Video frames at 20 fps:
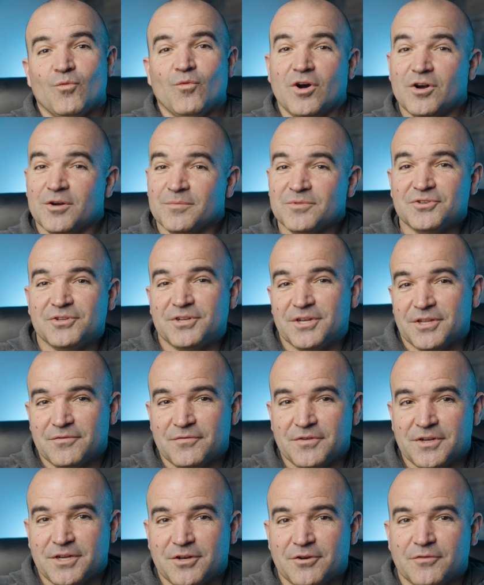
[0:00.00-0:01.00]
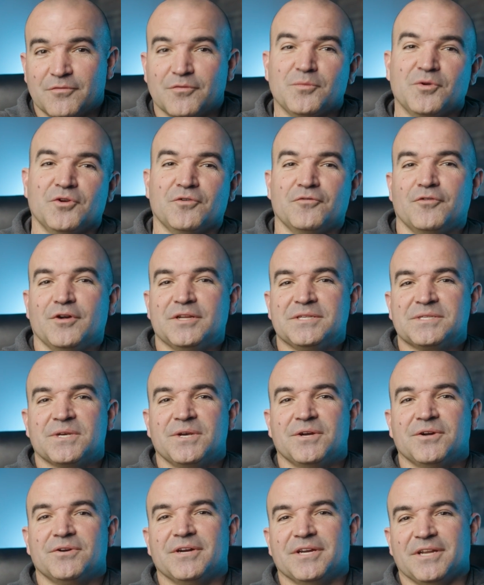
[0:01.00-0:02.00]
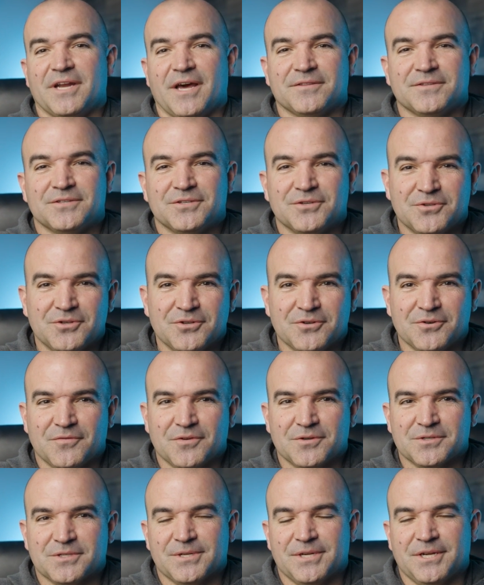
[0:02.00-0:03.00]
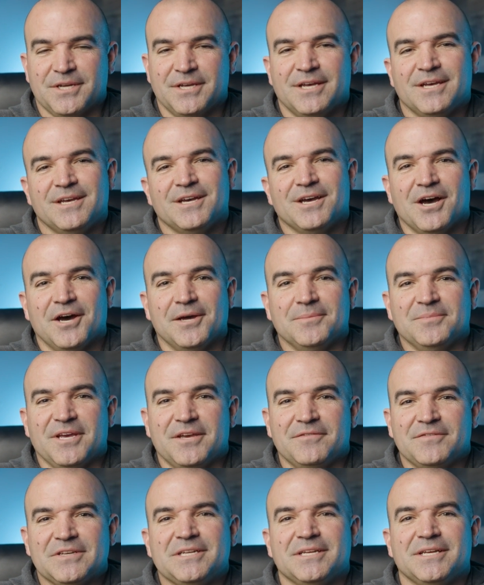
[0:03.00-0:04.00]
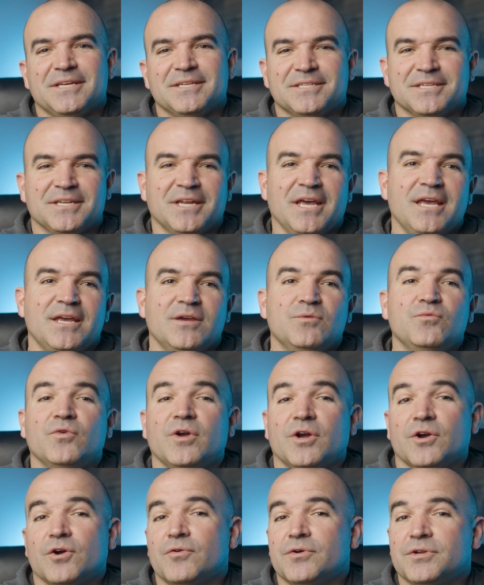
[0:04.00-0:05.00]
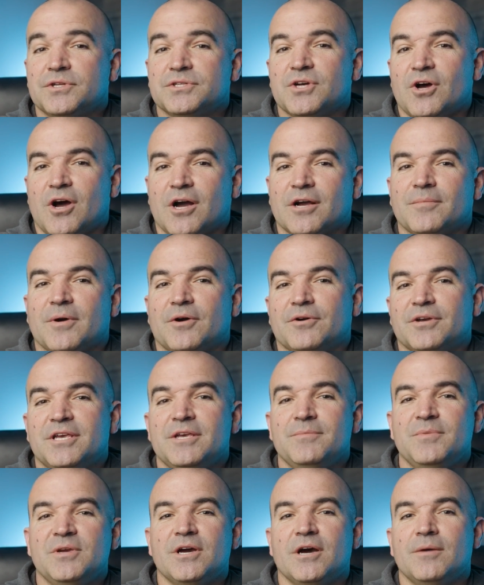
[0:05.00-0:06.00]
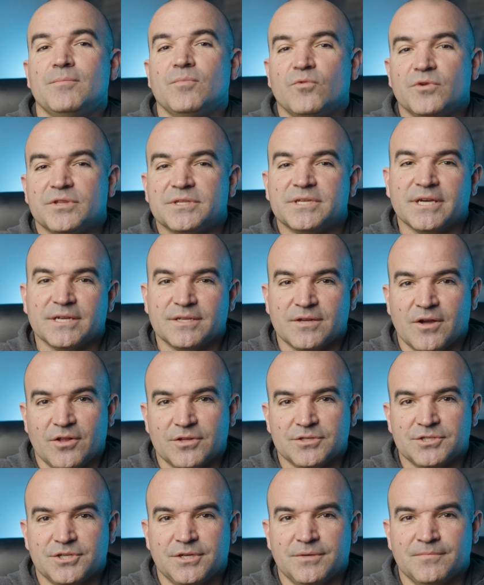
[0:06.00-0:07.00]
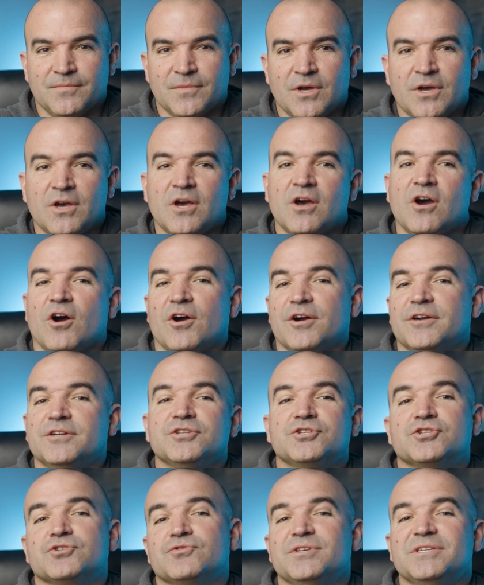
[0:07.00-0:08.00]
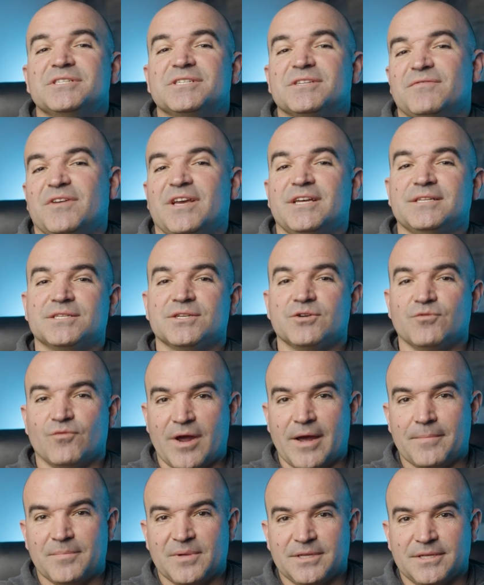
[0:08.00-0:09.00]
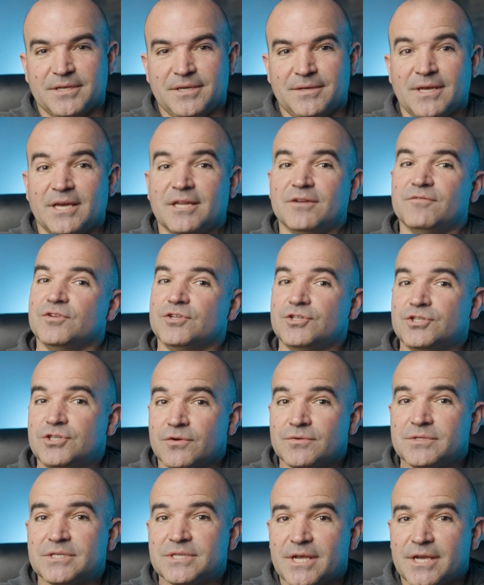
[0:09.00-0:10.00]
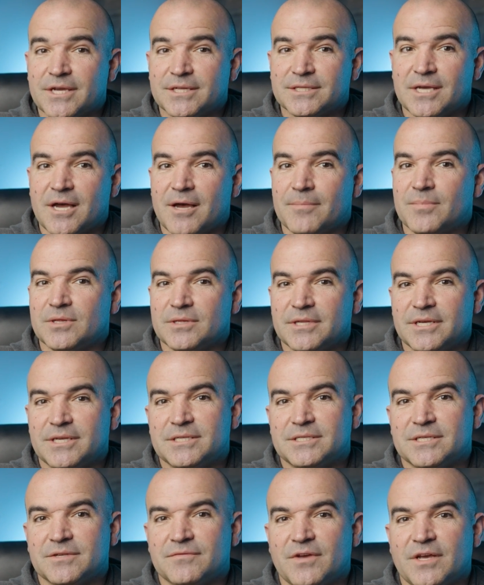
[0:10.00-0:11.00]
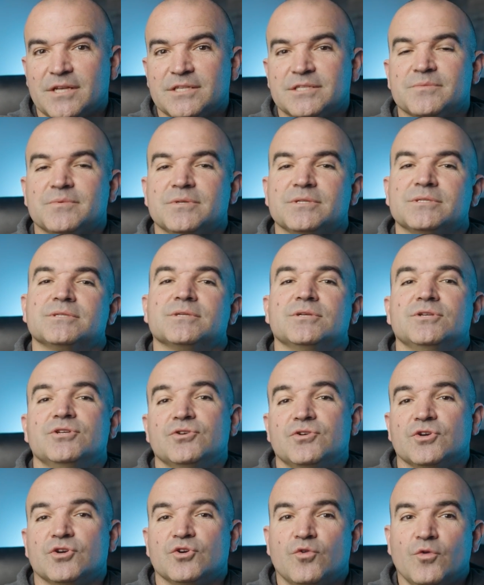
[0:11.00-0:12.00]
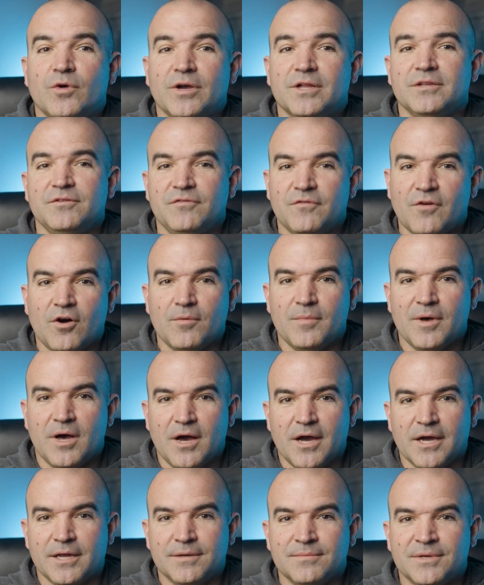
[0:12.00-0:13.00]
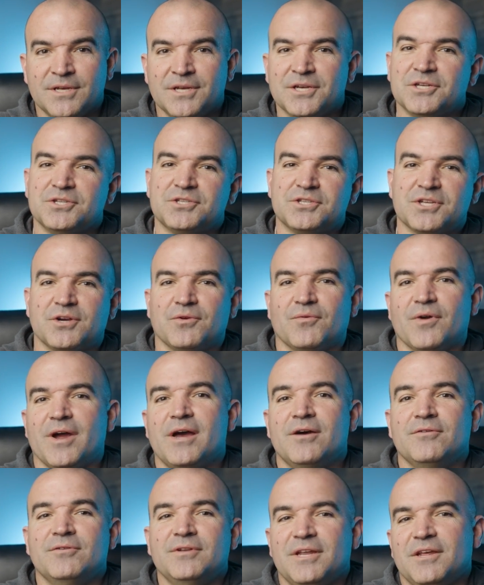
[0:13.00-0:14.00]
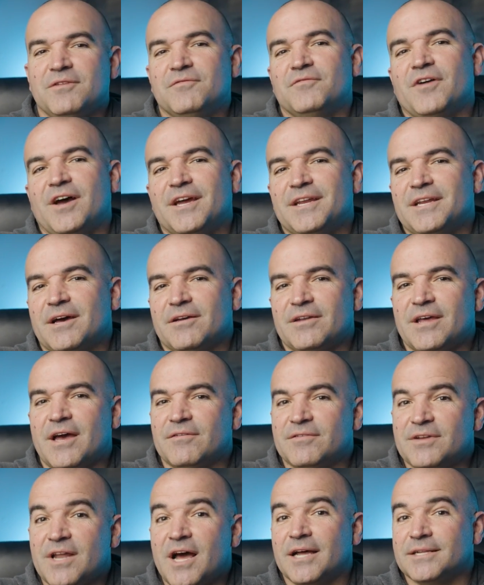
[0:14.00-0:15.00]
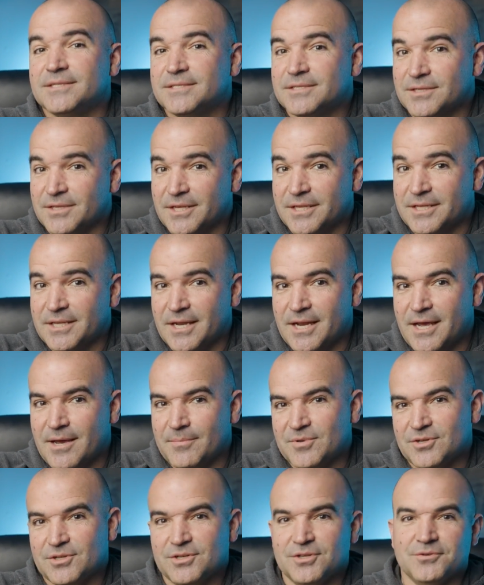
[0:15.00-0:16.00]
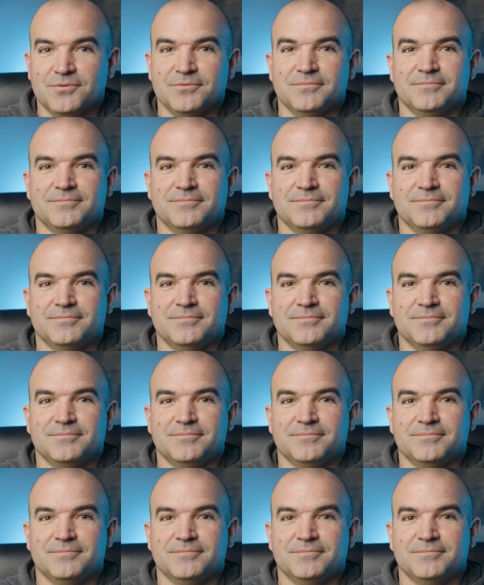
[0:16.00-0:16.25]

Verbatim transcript: Welcome to another video from your friends here at Altitude University. I'm David, and today we are going to talk about keeping up with technology. Our industry is advancing rapidly, and if you don't stay on top of the latest advancements, you can quickly fall behind. Stick around and find out how not to let that happen to you.